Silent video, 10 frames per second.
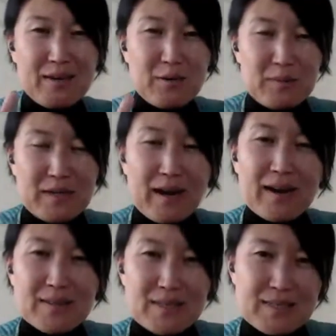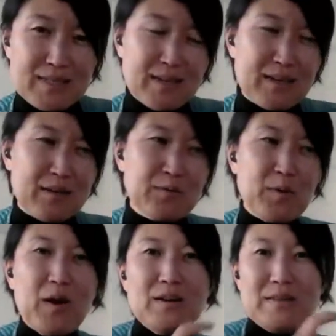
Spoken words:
oh my god, this is going to go wrong,